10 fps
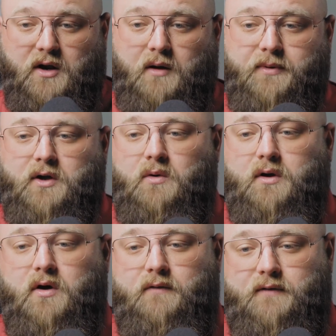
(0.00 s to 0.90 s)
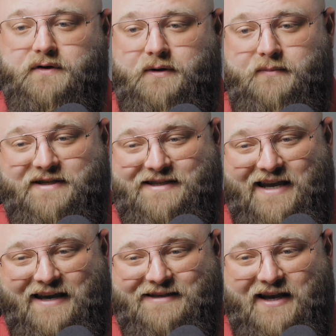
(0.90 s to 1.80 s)
and I'll be going over some
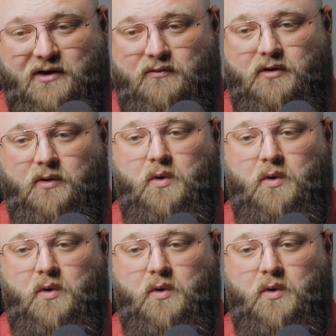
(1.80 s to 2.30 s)
mistakes that you really